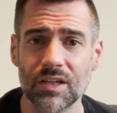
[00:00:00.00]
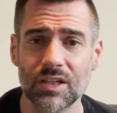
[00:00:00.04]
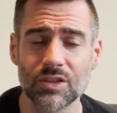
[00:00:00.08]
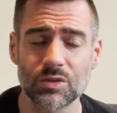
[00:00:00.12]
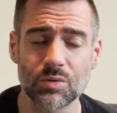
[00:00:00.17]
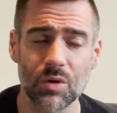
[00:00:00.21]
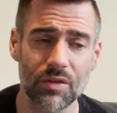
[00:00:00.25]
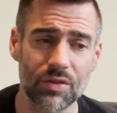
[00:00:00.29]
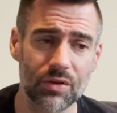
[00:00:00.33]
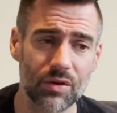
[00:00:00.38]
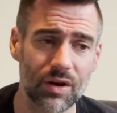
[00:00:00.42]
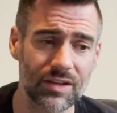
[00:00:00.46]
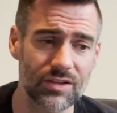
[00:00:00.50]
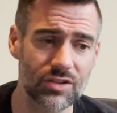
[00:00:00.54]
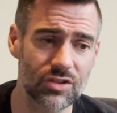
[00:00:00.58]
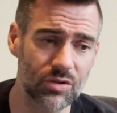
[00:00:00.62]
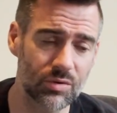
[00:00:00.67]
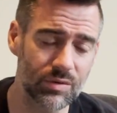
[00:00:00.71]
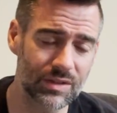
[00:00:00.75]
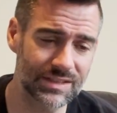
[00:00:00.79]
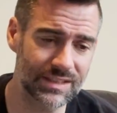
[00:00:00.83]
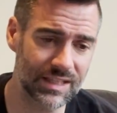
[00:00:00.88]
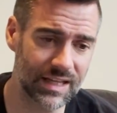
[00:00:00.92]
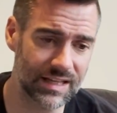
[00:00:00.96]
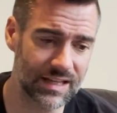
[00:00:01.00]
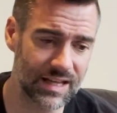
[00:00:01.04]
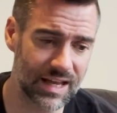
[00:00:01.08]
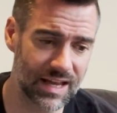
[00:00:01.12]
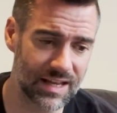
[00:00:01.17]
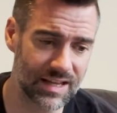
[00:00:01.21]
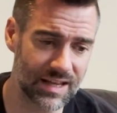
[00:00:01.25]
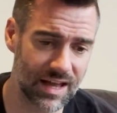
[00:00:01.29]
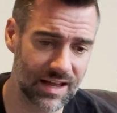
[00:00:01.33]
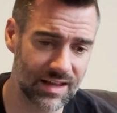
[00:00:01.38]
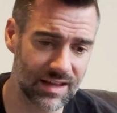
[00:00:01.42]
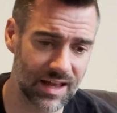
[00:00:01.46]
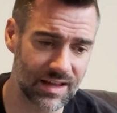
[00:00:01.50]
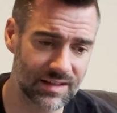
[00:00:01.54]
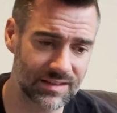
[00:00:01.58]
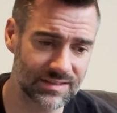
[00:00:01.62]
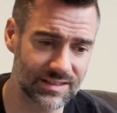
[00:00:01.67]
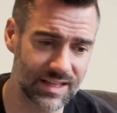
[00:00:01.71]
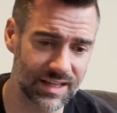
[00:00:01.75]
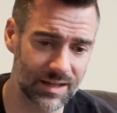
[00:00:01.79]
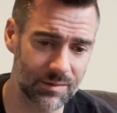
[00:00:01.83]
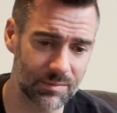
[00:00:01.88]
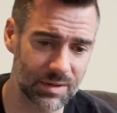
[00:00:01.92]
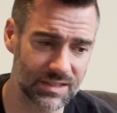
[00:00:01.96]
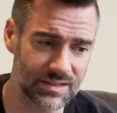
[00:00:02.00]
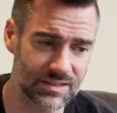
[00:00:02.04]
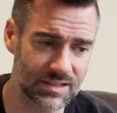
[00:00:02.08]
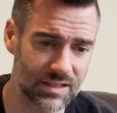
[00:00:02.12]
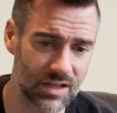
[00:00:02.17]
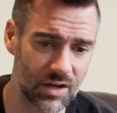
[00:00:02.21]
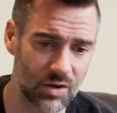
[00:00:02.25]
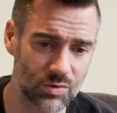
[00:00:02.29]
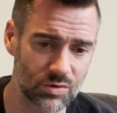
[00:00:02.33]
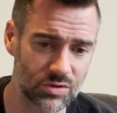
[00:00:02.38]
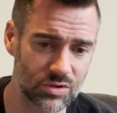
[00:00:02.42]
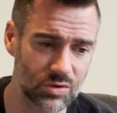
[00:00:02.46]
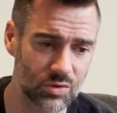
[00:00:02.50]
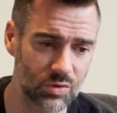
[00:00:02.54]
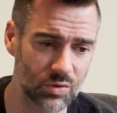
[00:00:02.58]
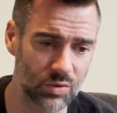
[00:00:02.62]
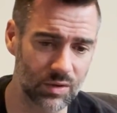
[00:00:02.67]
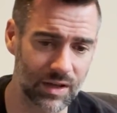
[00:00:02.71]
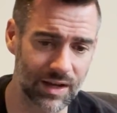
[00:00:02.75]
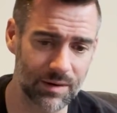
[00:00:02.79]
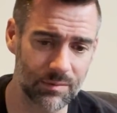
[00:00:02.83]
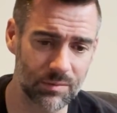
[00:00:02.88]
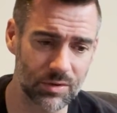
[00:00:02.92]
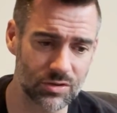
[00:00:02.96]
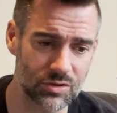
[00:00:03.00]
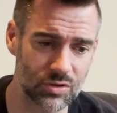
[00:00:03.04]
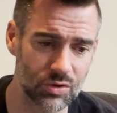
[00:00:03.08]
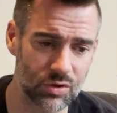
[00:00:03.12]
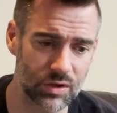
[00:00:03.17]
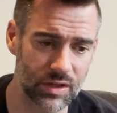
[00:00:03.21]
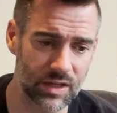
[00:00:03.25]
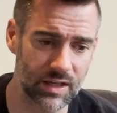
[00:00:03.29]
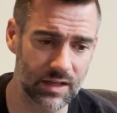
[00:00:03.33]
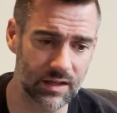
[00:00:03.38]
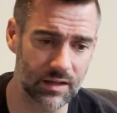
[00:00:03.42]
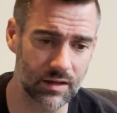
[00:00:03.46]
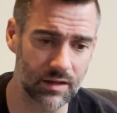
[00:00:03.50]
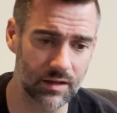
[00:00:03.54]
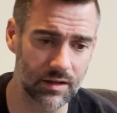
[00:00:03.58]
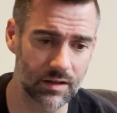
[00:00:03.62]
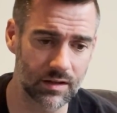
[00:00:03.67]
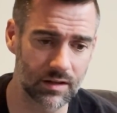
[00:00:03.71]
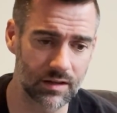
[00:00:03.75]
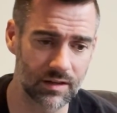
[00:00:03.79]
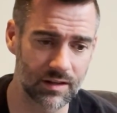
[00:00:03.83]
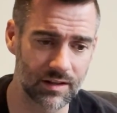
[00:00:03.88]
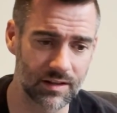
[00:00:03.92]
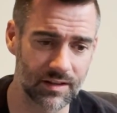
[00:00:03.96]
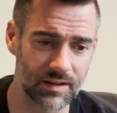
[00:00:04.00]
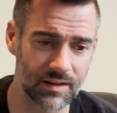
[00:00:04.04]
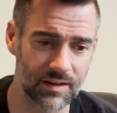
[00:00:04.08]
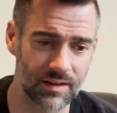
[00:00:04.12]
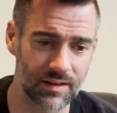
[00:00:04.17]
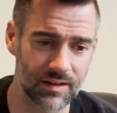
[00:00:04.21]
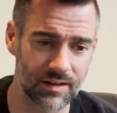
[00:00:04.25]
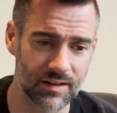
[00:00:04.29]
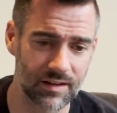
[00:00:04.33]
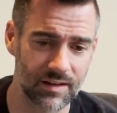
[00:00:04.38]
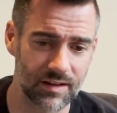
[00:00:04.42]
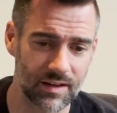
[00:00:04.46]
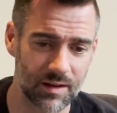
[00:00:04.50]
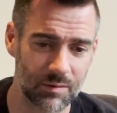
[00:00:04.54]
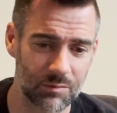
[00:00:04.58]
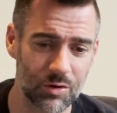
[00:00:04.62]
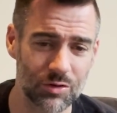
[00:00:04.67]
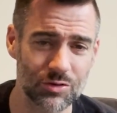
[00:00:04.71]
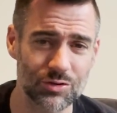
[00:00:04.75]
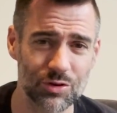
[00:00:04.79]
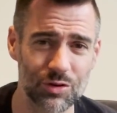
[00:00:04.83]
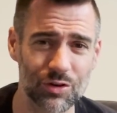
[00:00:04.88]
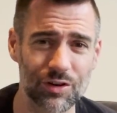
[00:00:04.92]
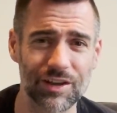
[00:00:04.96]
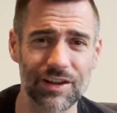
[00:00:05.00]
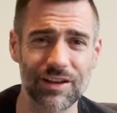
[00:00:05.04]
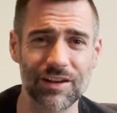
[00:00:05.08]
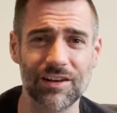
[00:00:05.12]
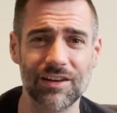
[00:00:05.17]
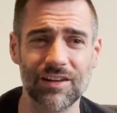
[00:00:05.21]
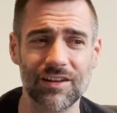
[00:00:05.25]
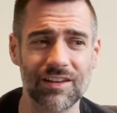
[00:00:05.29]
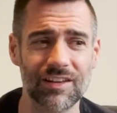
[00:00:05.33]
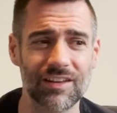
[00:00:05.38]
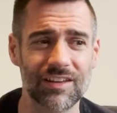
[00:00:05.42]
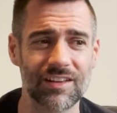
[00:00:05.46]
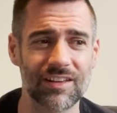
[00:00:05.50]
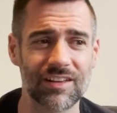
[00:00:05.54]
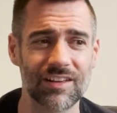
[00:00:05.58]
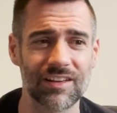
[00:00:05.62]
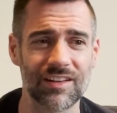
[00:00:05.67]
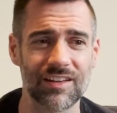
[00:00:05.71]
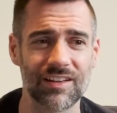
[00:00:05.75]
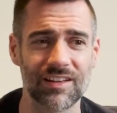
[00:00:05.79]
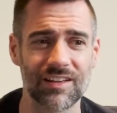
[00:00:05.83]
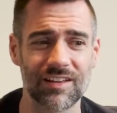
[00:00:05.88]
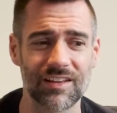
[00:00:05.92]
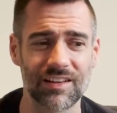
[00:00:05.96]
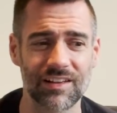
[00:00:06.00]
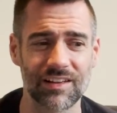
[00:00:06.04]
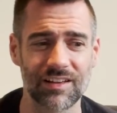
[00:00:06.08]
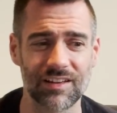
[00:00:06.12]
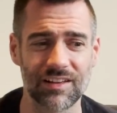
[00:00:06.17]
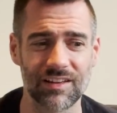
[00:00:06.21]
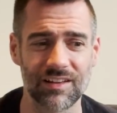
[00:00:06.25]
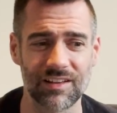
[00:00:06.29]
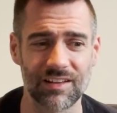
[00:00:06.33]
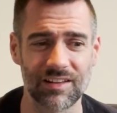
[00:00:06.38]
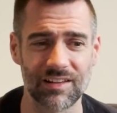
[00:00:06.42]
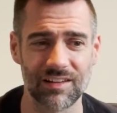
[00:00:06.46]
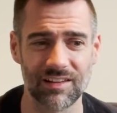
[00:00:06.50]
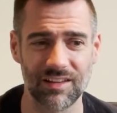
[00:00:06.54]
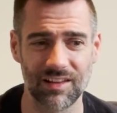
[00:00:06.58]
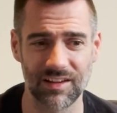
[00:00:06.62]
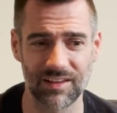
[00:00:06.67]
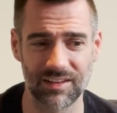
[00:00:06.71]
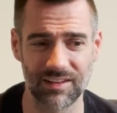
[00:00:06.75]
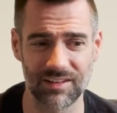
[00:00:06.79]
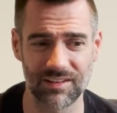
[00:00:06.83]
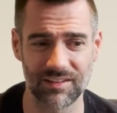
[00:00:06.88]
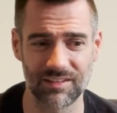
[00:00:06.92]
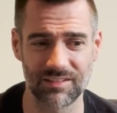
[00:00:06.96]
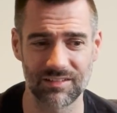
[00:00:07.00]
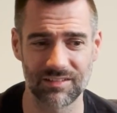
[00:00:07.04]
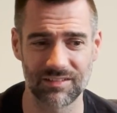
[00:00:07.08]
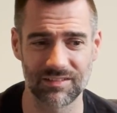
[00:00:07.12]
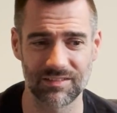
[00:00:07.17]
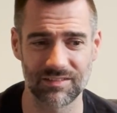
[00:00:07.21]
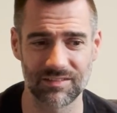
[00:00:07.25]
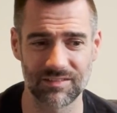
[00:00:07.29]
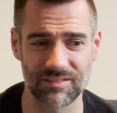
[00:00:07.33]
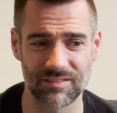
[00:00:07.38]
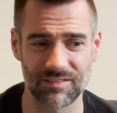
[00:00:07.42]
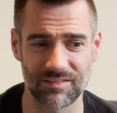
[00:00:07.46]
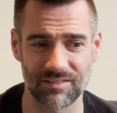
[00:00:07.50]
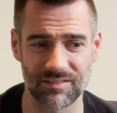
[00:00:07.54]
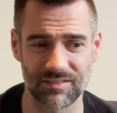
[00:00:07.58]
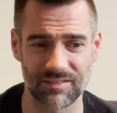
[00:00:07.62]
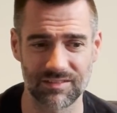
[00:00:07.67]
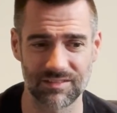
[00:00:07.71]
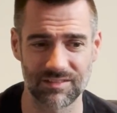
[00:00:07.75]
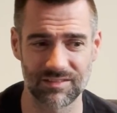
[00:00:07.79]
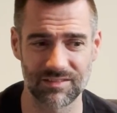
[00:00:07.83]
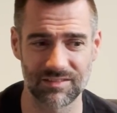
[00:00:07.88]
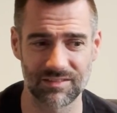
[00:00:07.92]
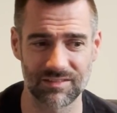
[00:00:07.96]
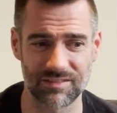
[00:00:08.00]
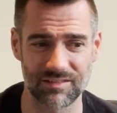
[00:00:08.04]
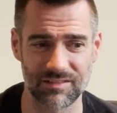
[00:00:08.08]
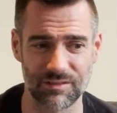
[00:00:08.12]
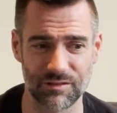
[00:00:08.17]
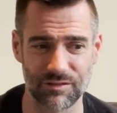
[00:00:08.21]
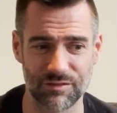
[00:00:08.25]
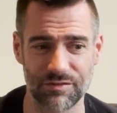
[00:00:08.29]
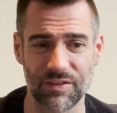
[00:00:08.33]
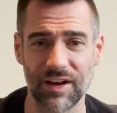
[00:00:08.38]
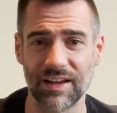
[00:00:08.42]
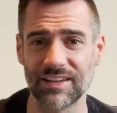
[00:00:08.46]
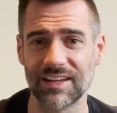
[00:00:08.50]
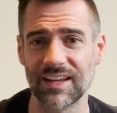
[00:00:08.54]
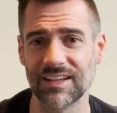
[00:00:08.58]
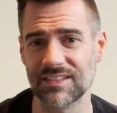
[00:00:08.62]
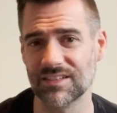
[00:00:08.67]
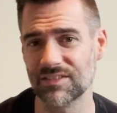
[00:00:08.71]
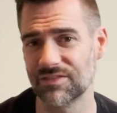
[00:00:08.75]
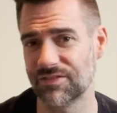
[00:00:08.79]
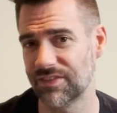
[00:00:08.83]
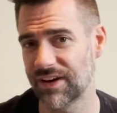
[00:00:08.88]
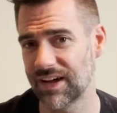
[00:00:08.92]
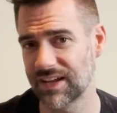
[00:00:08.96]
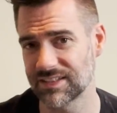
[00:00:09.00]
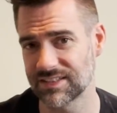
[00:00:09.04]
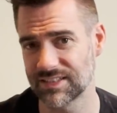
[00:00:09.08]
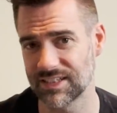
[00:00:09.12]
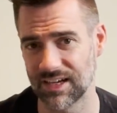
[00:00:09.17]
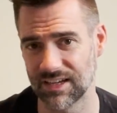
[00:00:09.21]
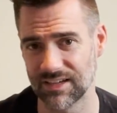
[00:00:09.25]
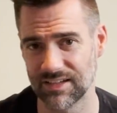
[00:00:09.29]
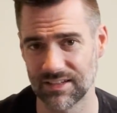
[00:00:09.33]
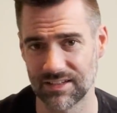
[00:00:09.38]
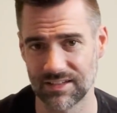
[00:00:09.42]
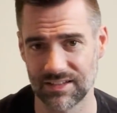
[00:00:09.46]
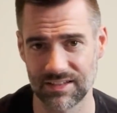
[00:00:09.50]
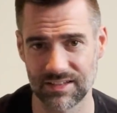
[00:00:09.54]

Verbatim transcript: So what I thought I'd do is I, I, I'd take it back to the old school, and I'm not talking, I'm not talking like Fat Dad to Fast Dad.